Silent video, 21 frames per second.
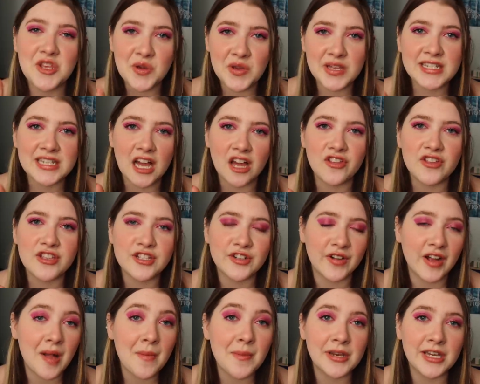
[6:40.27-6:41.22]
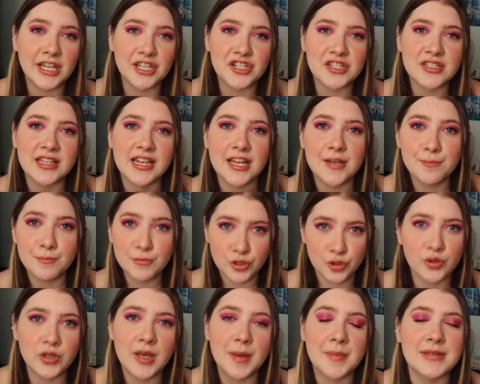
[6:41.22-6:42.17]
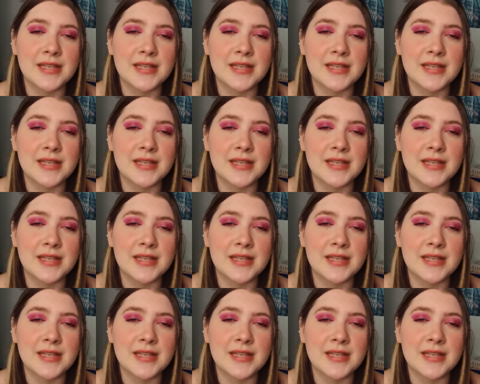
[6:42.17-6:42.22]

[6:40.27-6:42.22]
You can tell these are recommendations that I'm truly